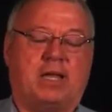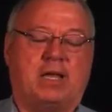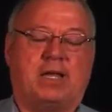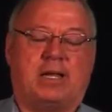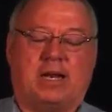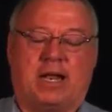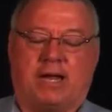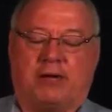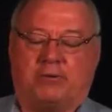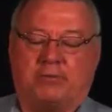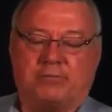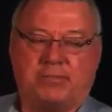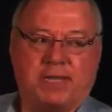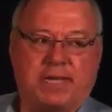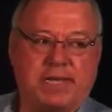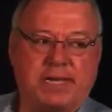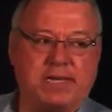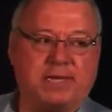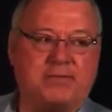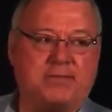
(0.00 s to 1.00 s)
Now,
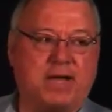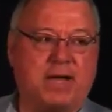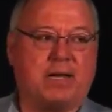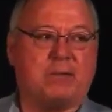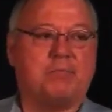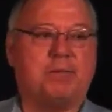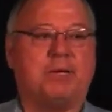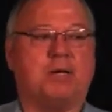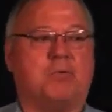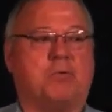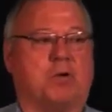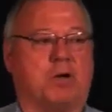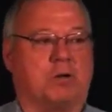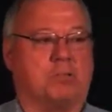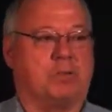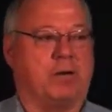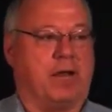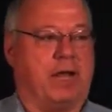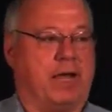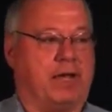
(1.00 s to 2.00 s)
in developing a work
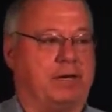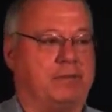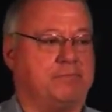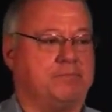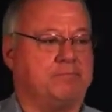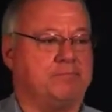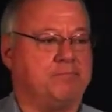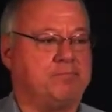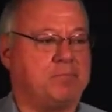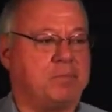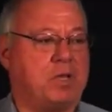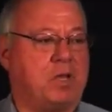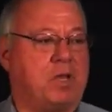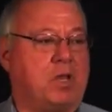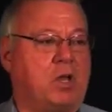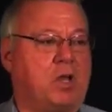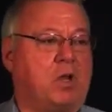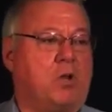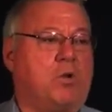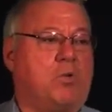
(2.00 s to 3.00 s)
plan,
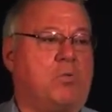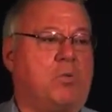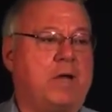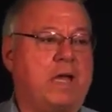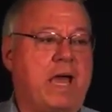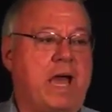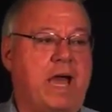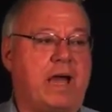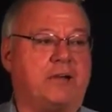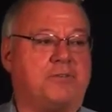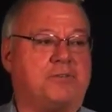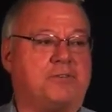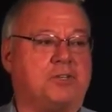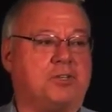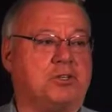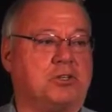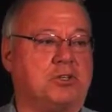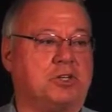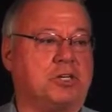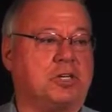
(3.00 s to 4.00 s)
we have to
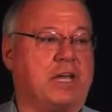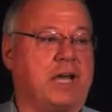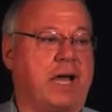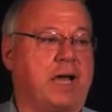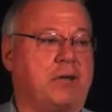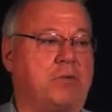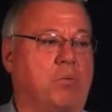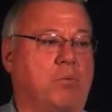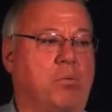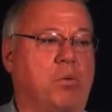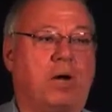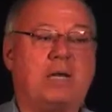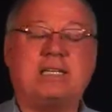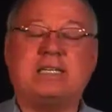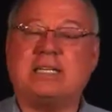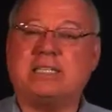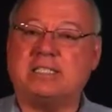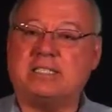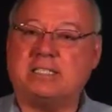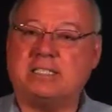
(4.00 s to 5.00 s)
look at what
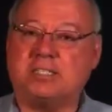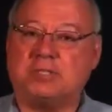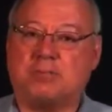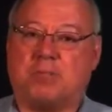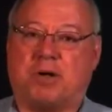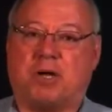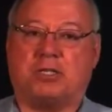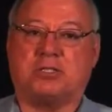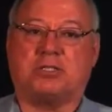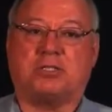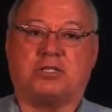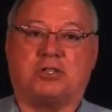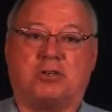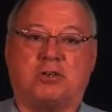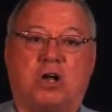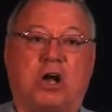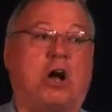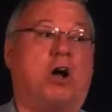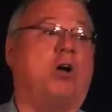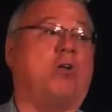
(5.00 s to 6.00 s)
does the
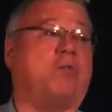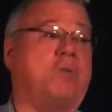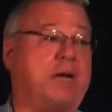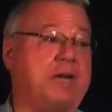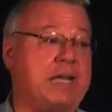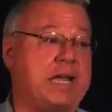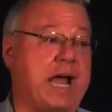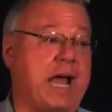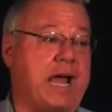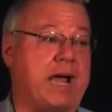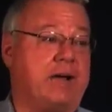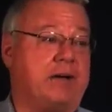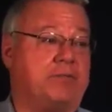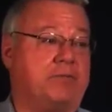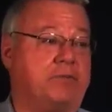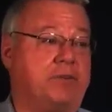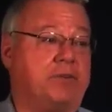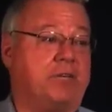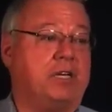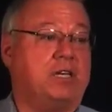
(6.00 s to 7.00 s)
sponsor already
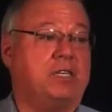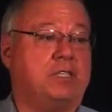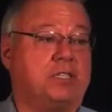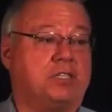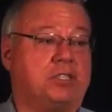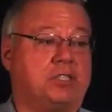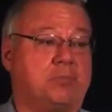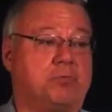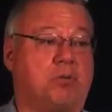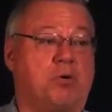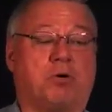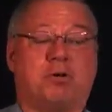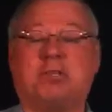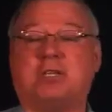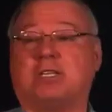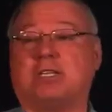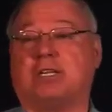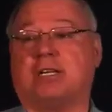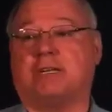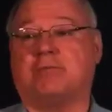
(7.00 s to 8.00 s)
have to support
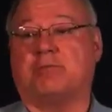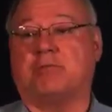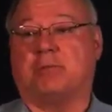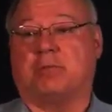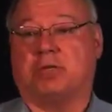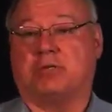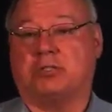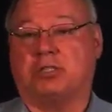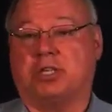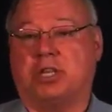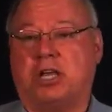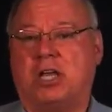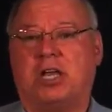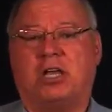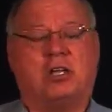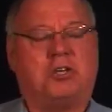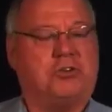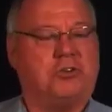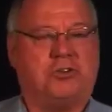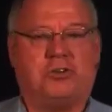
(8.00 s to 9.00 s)
the deliverables.
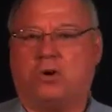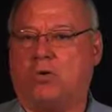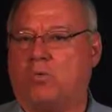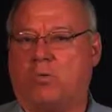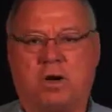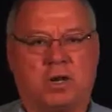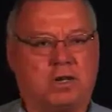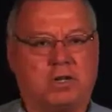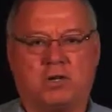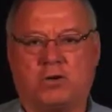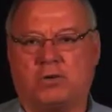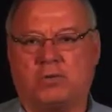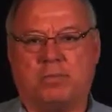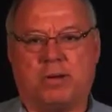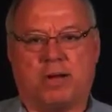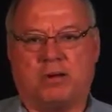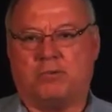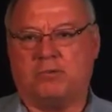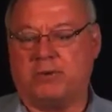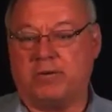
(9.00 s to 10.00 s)
You don't want to go
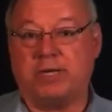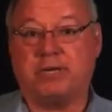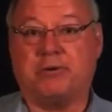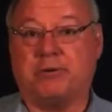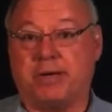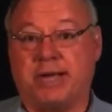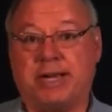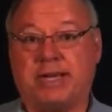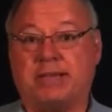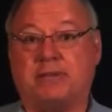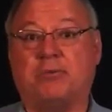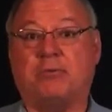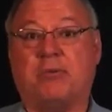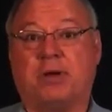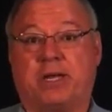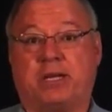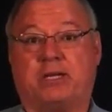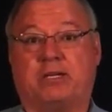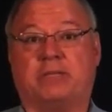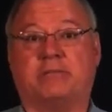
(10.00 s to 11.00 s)
about recreating the
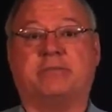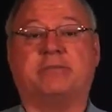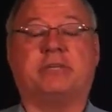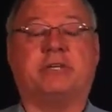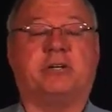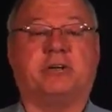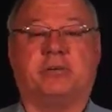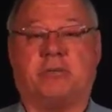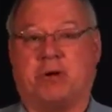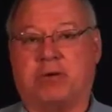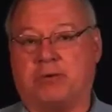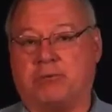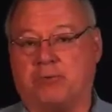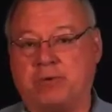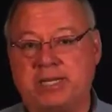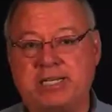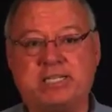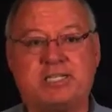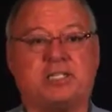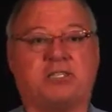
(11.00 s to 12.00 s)
wheel. You don't want to
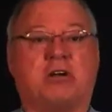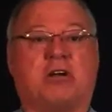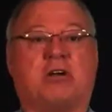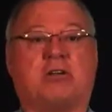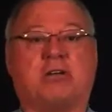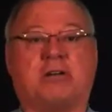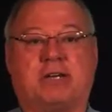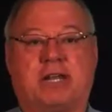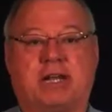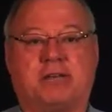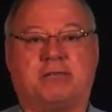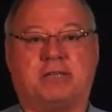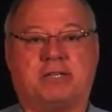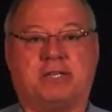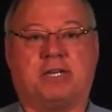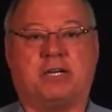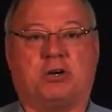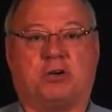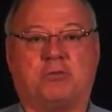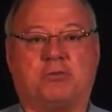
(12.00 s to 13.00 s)
restart
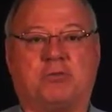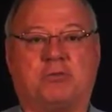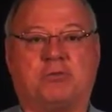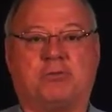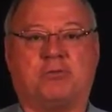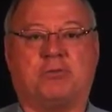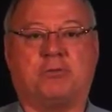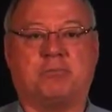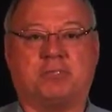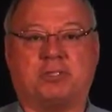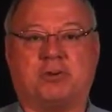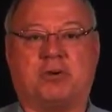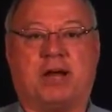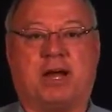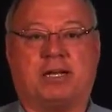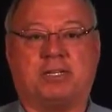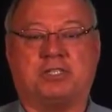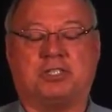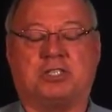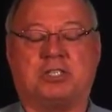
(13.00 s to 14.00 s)
everything over from
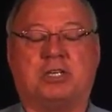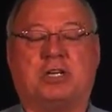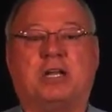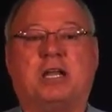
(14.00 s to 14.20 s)
scratch.